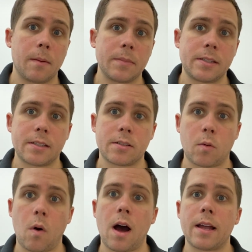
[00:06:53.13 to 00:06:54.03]

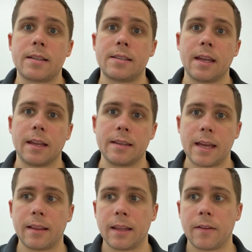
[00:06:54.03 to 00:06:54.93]
squats and
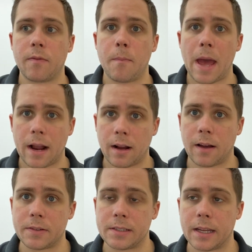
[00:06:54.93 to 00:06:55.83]
deadlift back
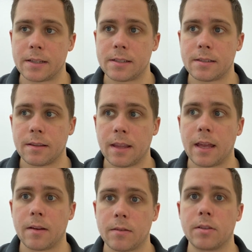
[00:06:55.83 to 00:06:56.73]
off sets
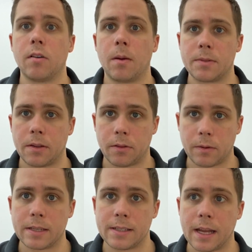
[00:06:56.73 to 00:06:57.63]
then to go up to
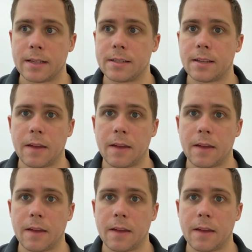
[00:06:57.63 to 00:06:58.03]
3 sets.